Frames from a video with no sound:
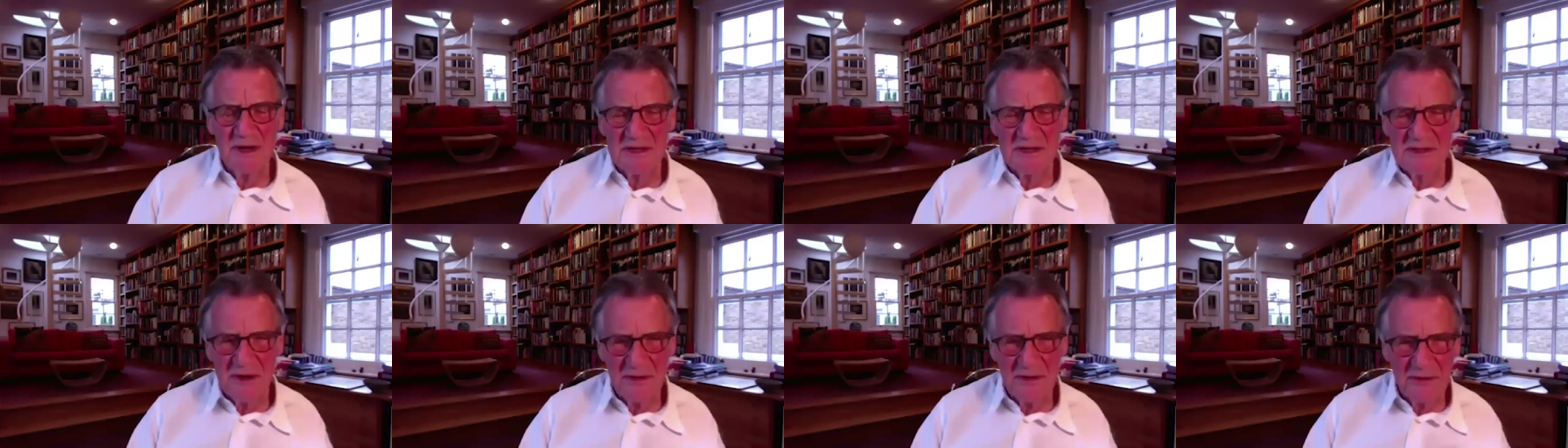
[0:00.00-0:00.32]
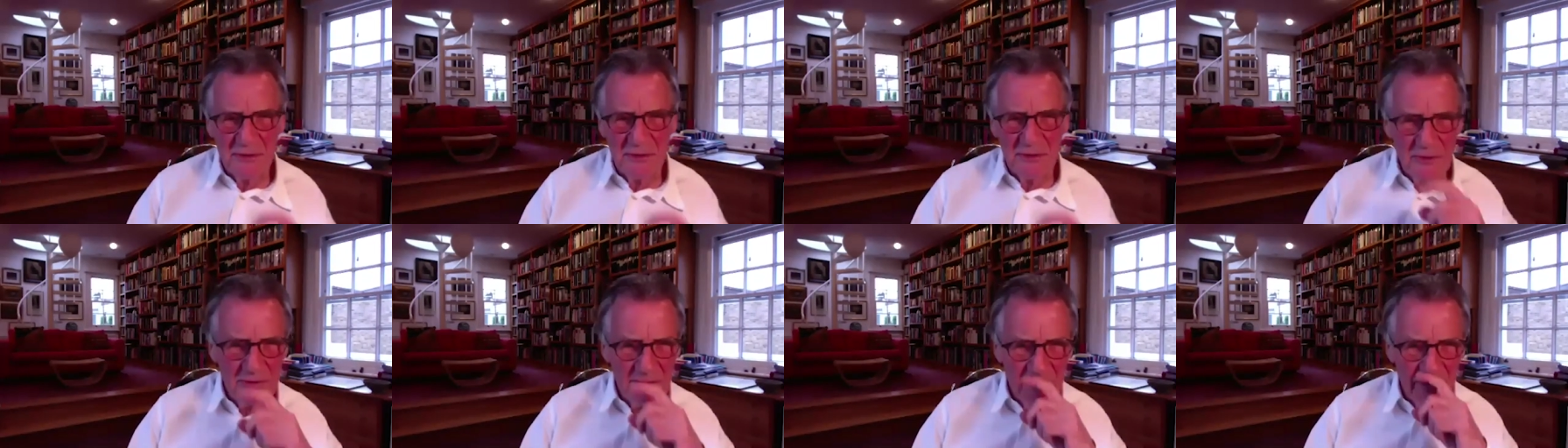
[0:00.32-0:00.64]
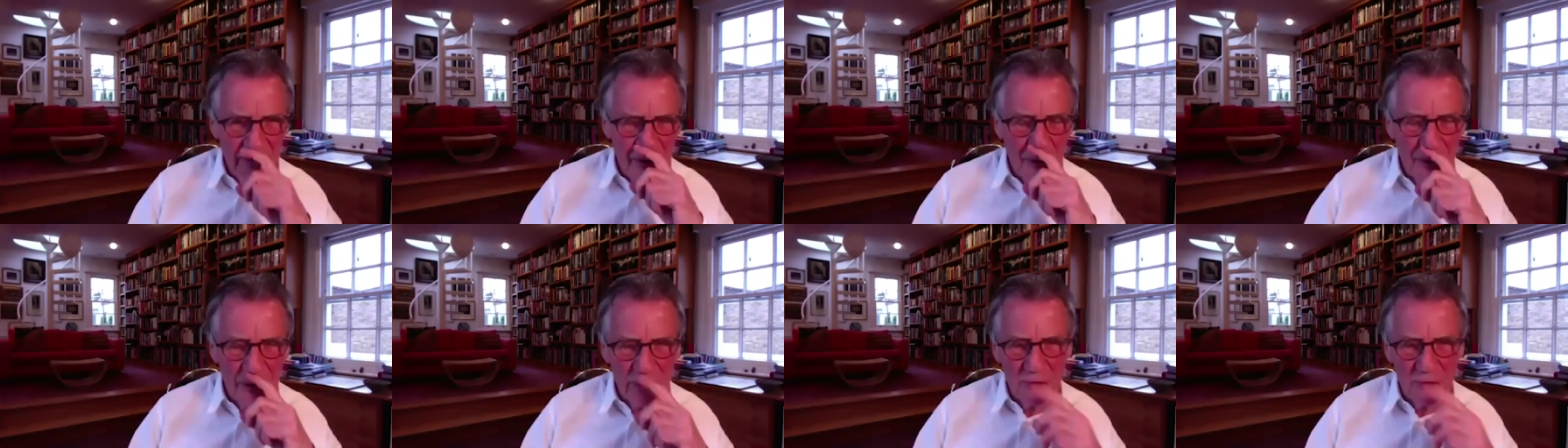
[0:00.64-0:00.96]
It's on the river
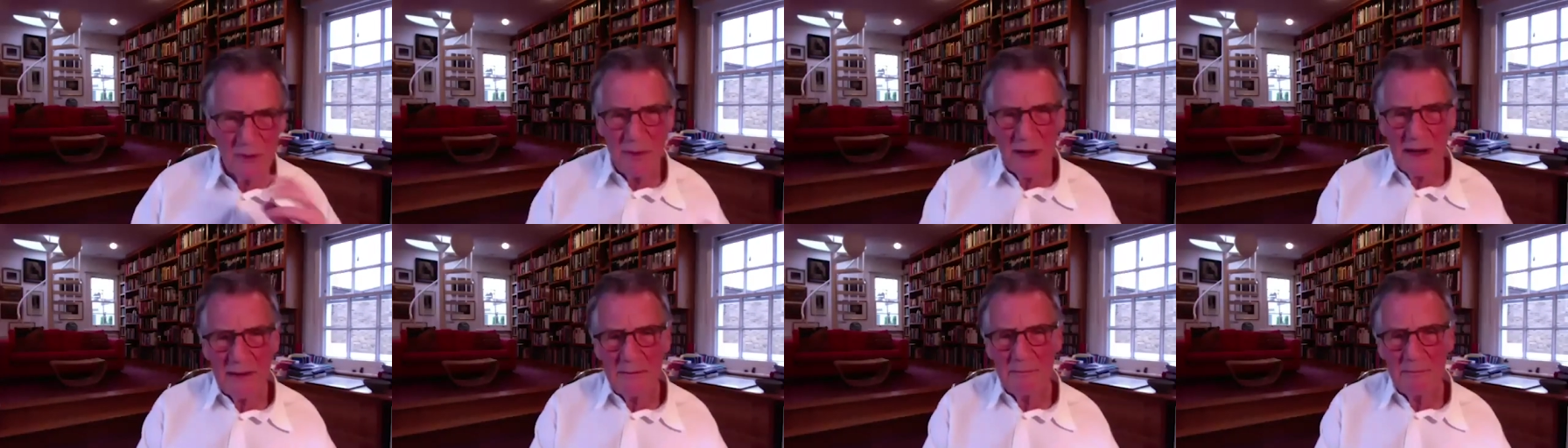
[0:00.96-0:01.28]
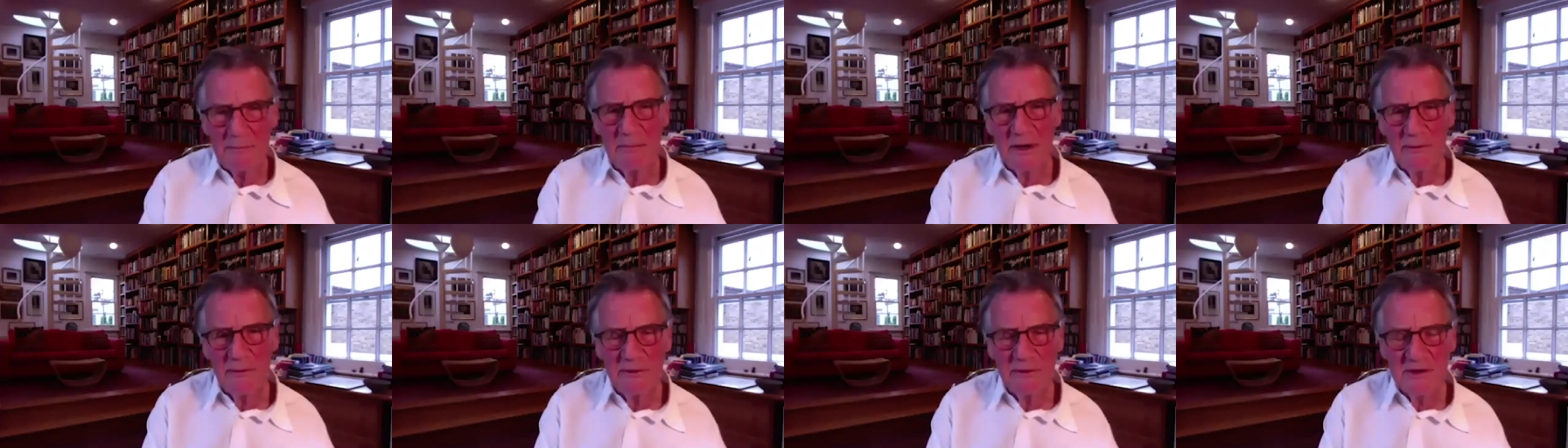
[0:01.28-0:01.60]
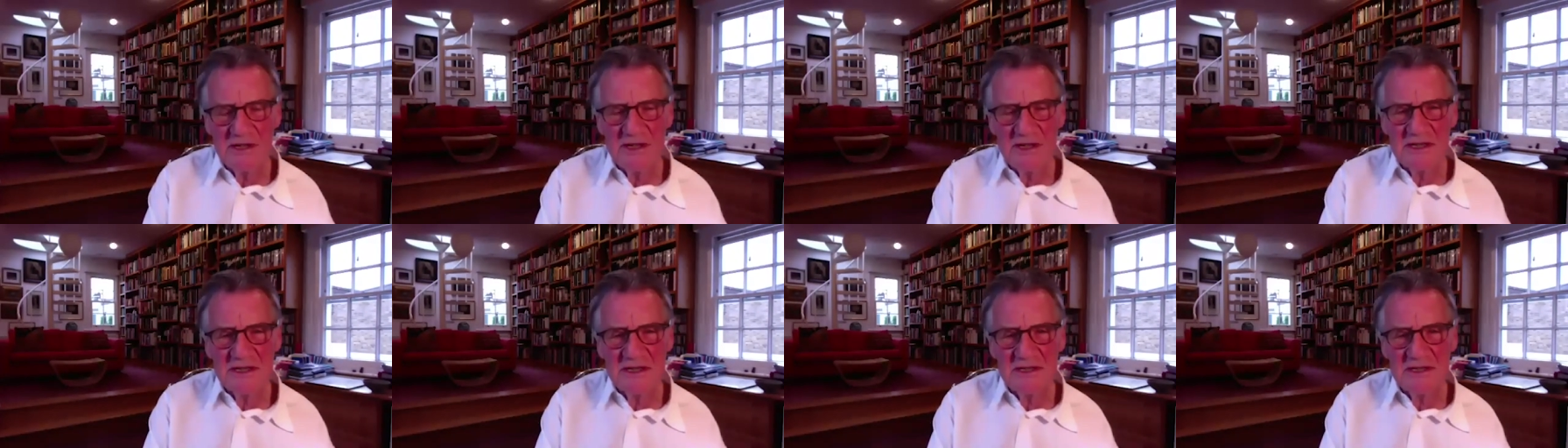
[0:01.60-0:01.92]
Urubamba, which
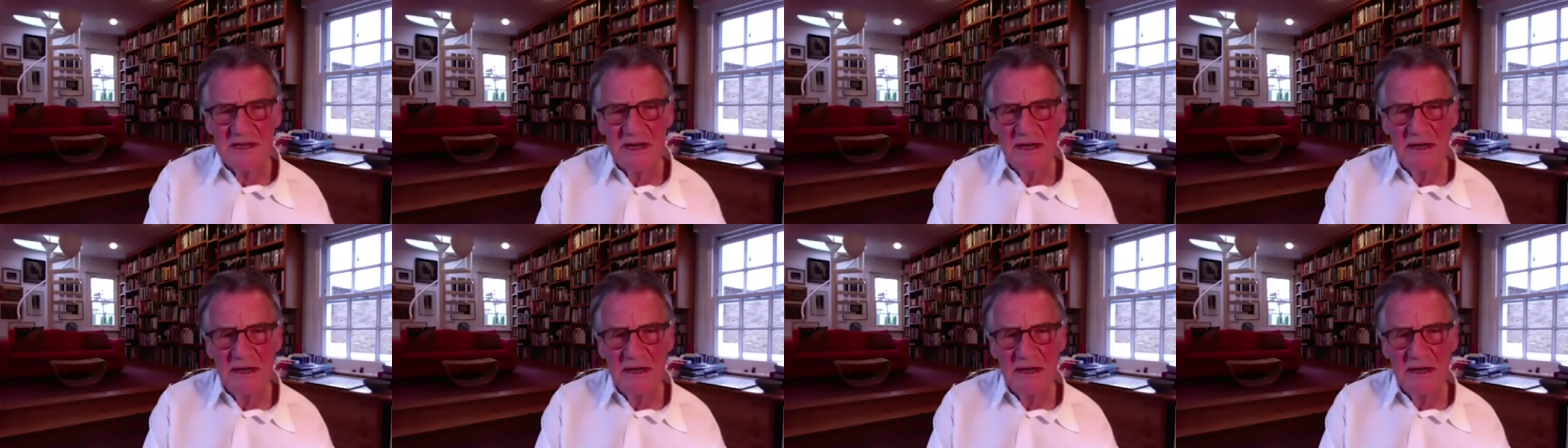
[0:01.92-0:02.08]
is